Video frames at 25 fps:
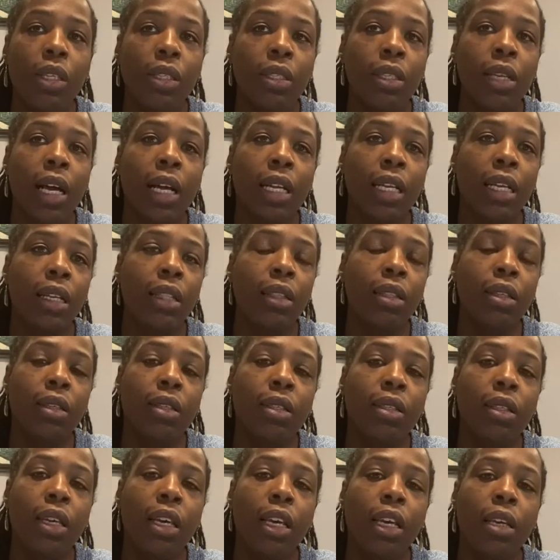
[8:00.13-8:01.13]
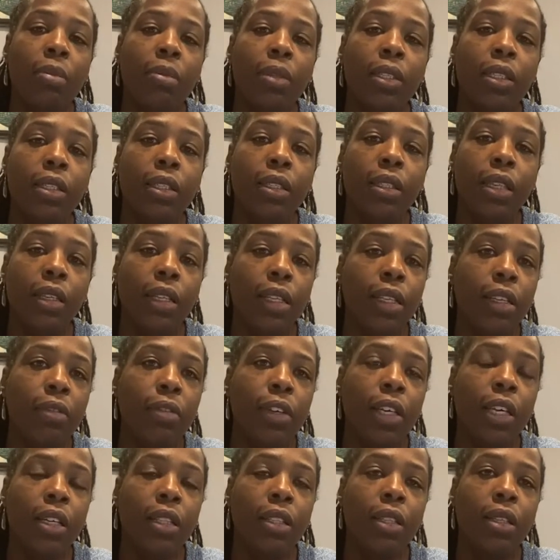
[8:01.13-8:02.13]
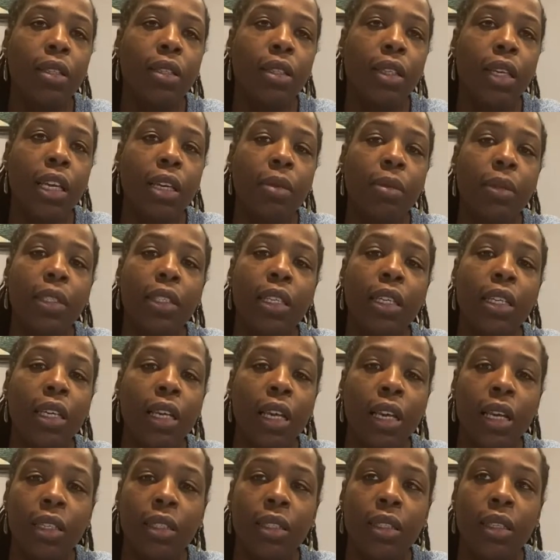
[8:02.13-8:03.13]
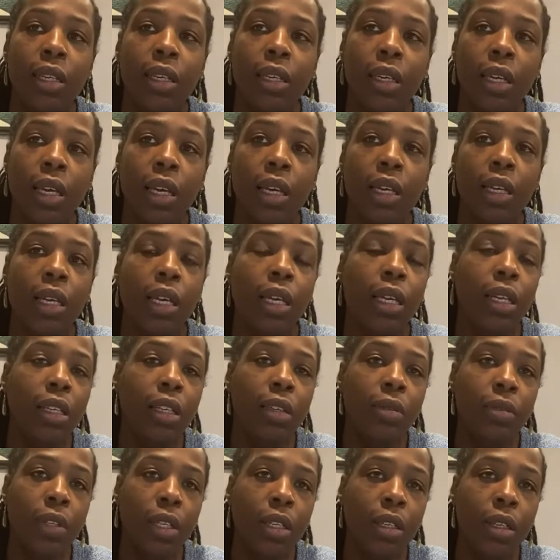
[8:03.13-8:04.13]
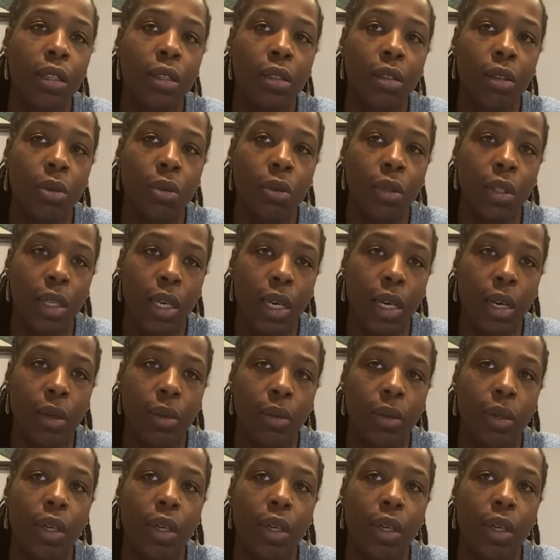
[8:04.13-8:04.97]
not living in the same city as the king. He lives in his own town.